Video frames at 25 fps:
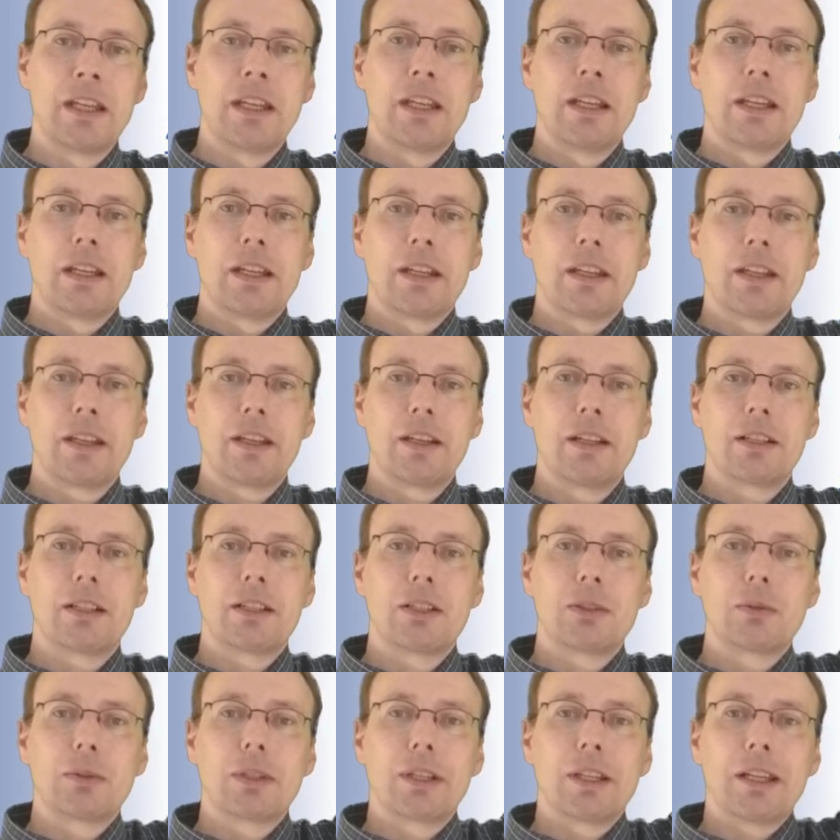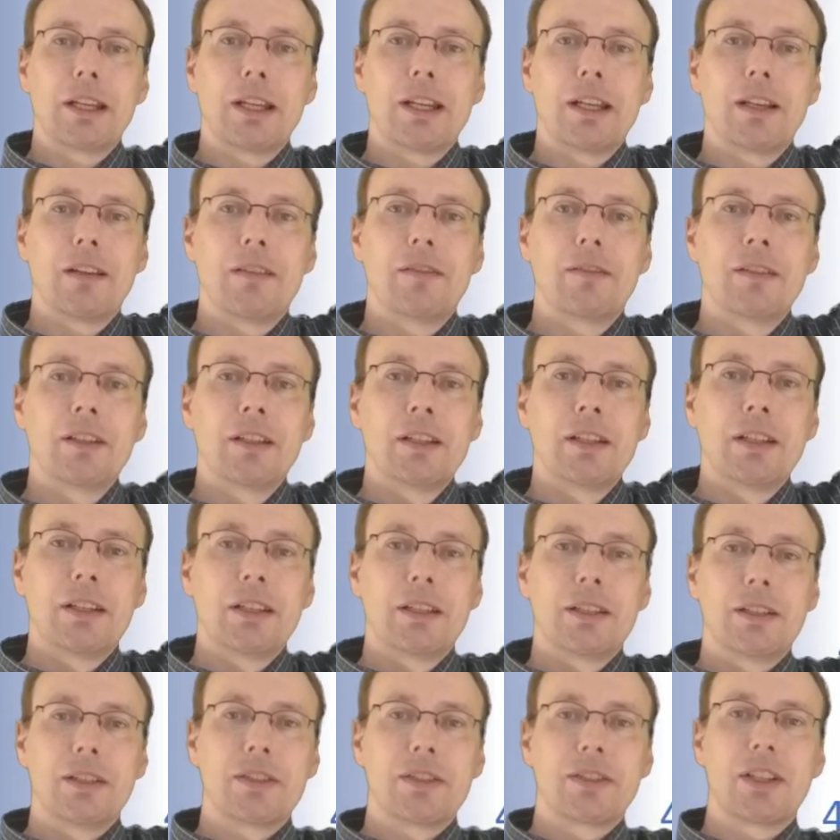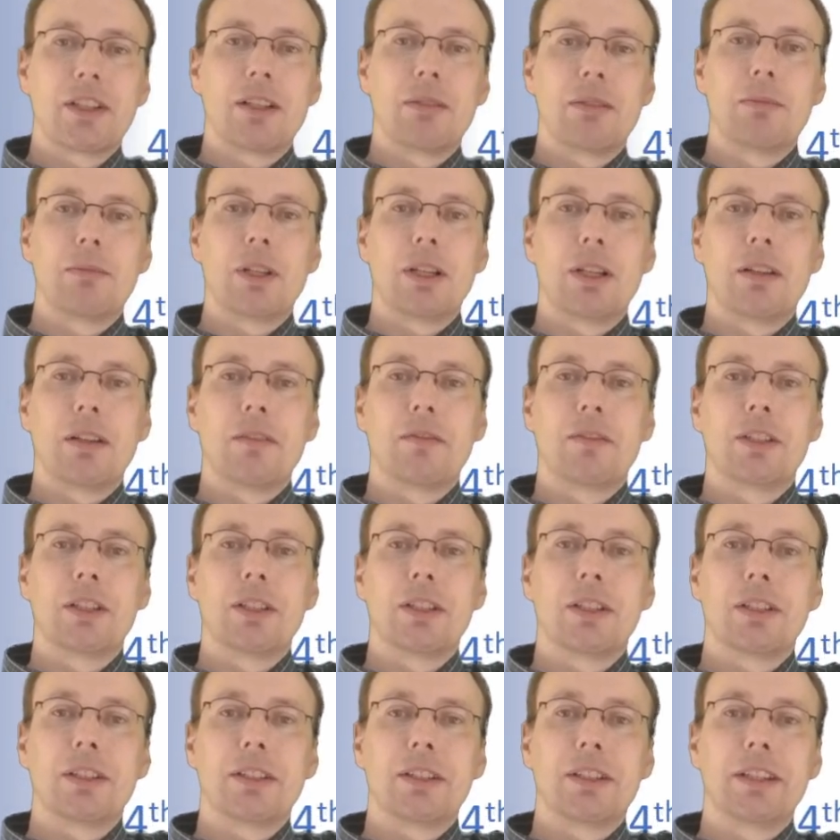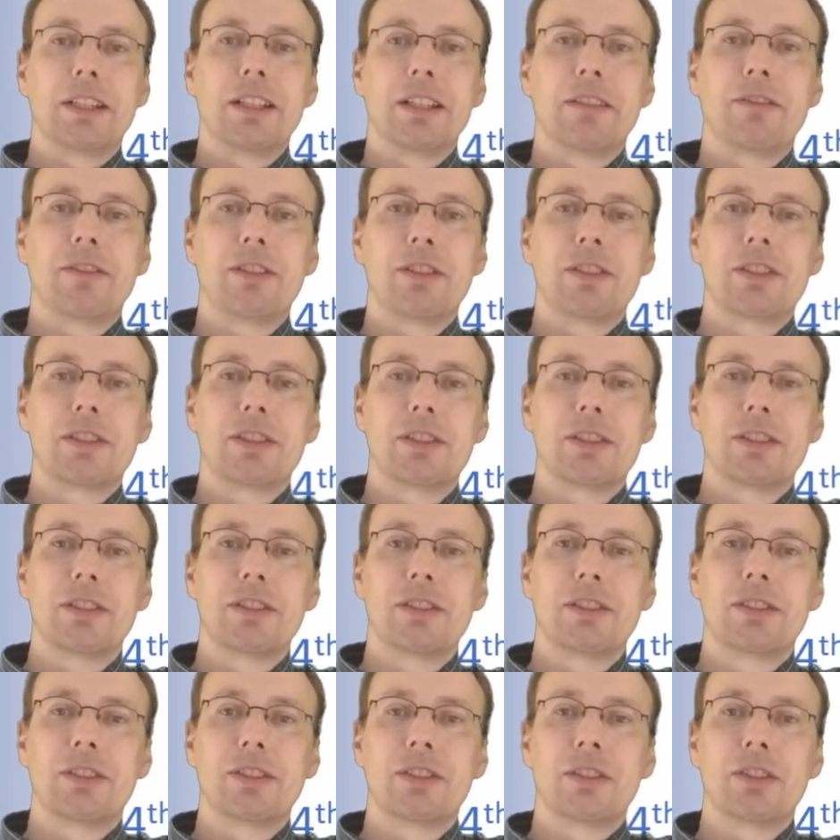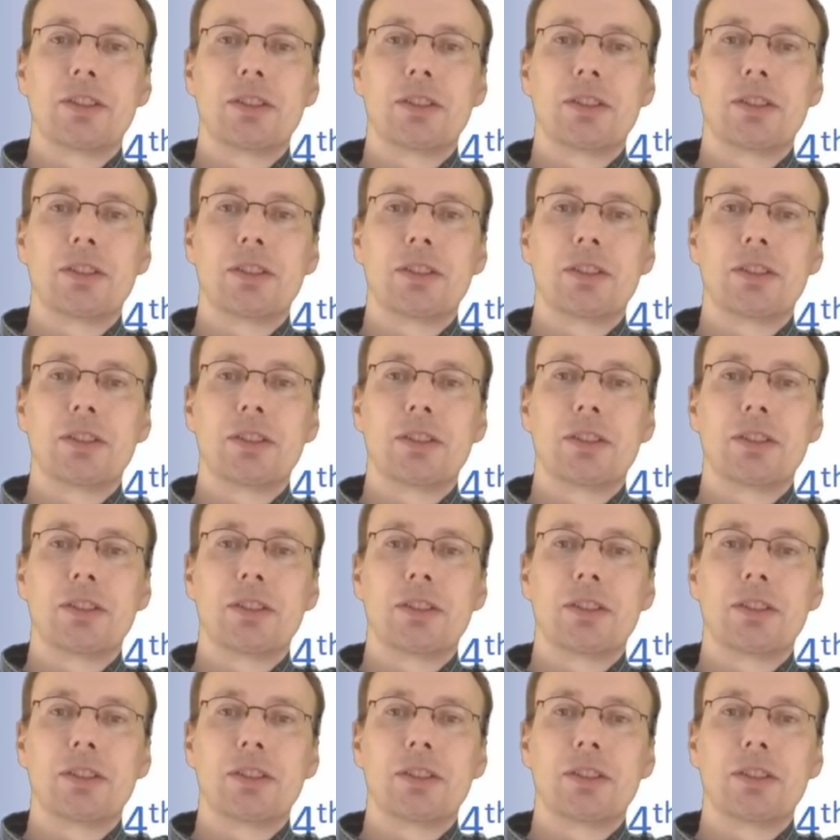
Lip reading: Here we have the sum of the differences